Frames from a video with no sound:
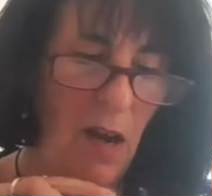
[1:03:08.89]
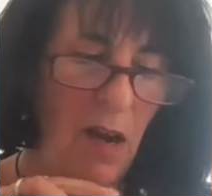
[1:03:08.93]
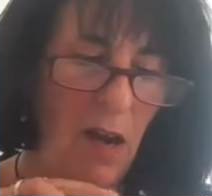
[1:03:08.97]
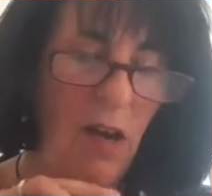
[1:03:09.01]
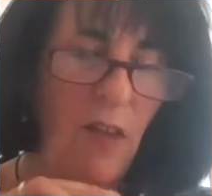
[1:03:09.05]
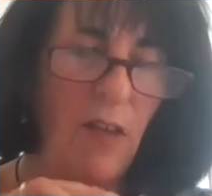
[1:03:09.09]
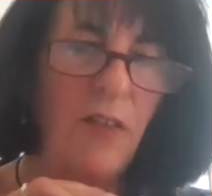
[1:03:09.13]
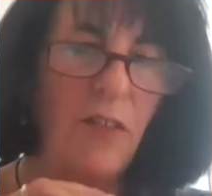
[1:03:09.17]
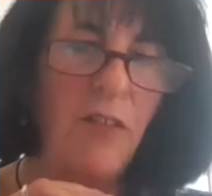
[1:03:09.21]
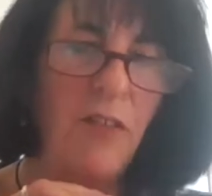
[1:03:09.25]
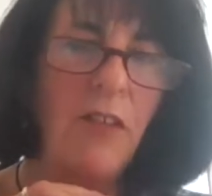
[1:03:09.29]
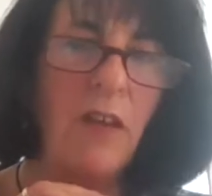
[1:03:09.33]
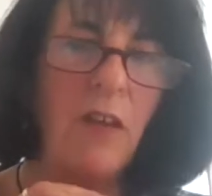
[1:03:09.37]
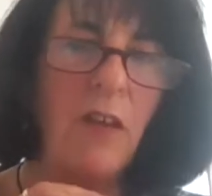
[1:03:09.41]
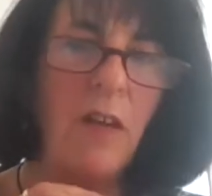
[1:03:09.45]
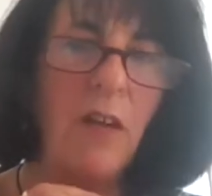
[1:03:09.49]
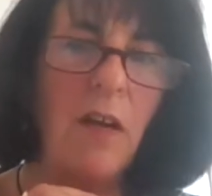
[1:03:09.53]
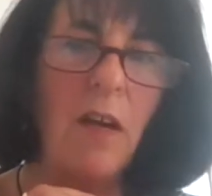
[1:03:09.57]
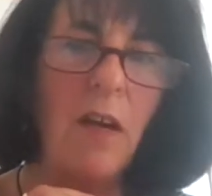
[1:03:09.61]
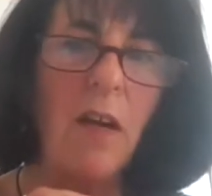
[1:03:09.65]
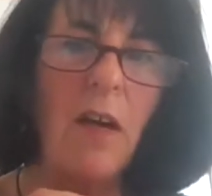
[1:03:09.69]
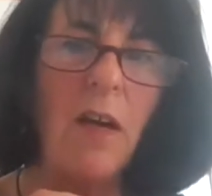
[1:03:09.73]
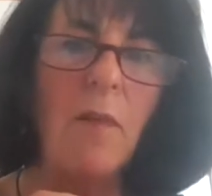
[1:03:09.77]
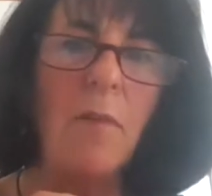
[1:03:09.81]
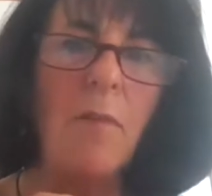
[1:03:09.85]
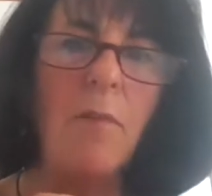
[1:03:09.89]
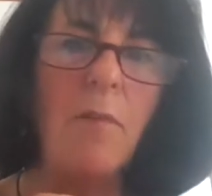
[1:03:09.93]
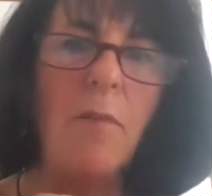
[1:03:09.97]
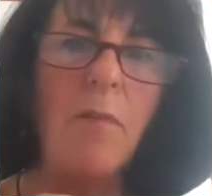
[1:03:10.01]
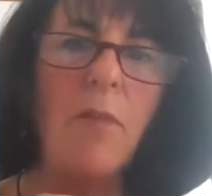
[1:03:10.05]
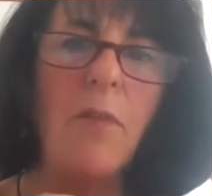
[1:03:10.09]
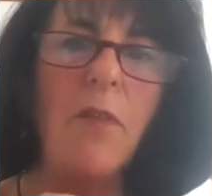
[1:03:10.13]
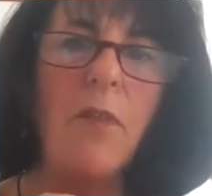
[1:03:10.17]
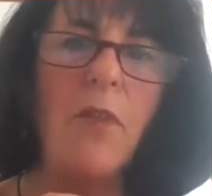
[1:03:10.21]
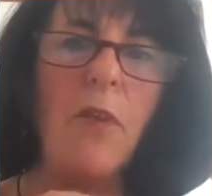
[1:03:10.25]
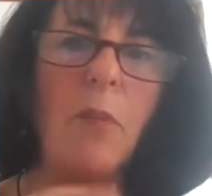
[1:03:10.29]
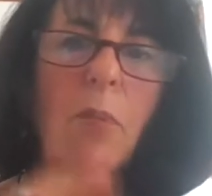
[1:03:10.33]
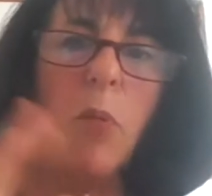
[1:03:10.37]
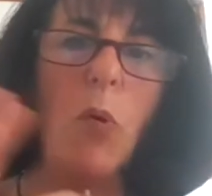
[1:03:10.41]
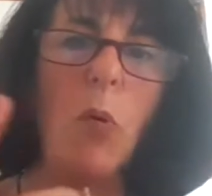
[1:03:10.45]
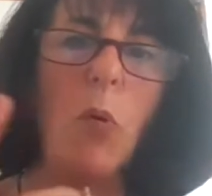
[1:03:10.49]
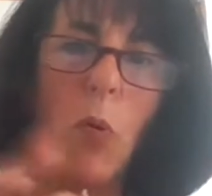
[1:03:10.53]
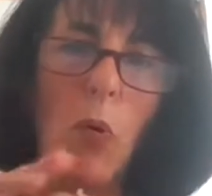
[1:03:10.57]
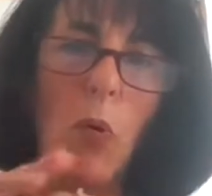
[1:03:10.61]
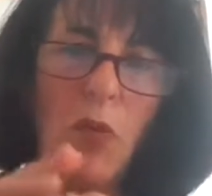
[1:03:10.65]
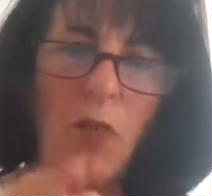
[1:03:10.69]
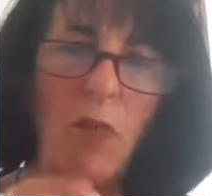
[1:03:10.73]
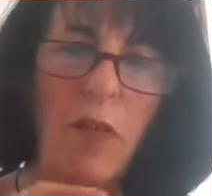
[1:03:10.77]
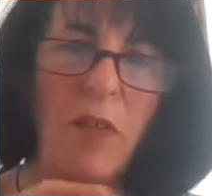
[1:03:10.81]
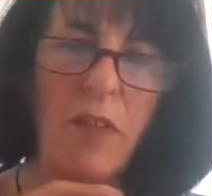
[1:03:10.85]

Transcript: under support